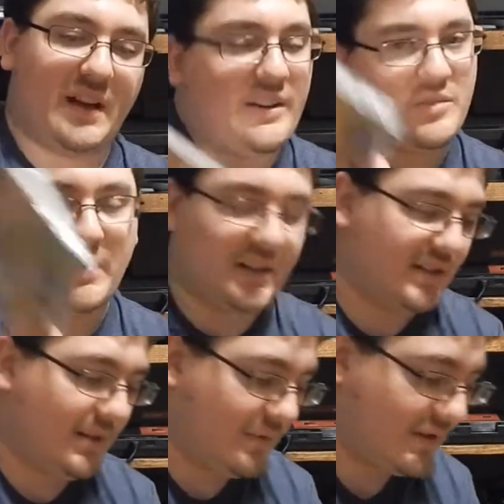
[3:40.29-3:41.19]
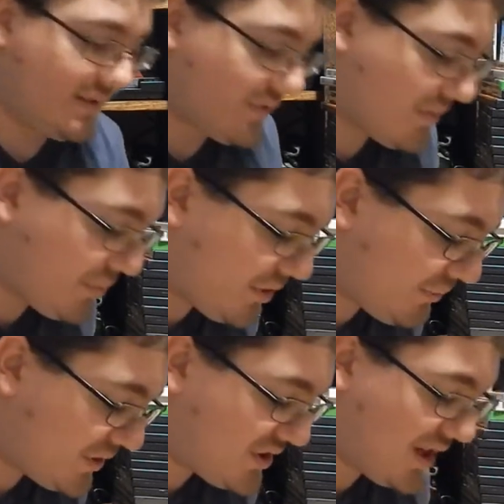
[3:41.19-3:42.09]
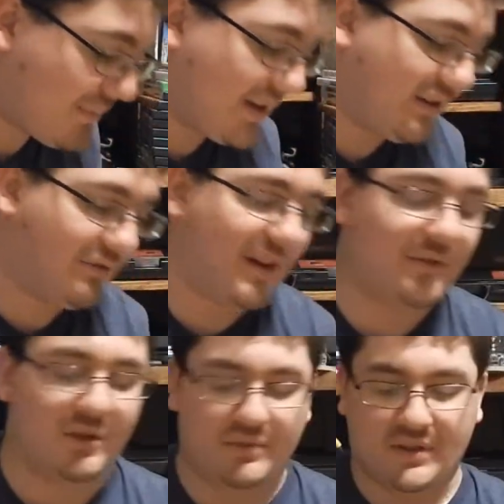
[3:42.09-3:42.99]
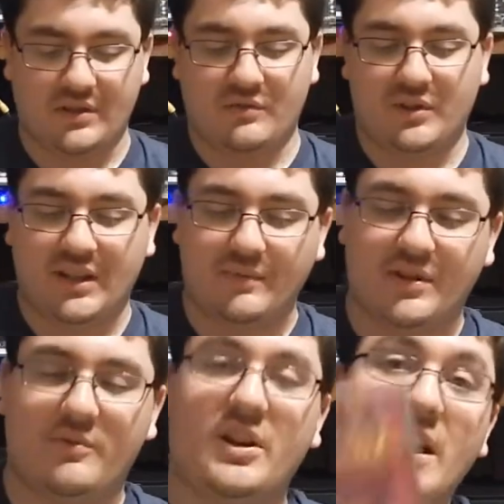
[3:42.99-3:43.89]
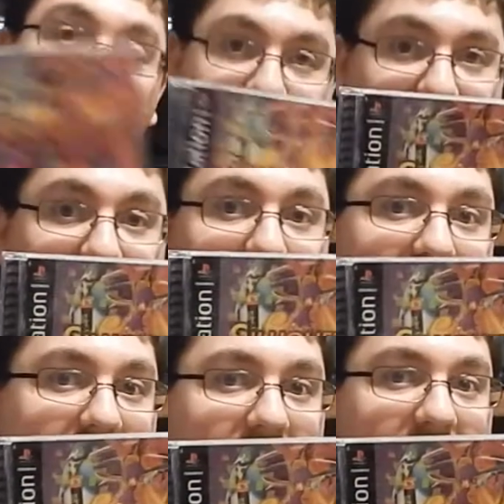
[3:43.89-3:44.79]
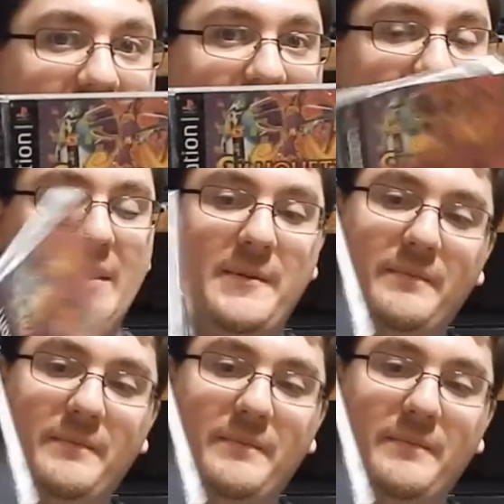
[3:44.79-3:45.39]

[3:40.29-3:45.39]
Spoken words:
just picked it up because it was in perfect shape, and I don't find many PlayStation 1 games anymore. Until we get to this.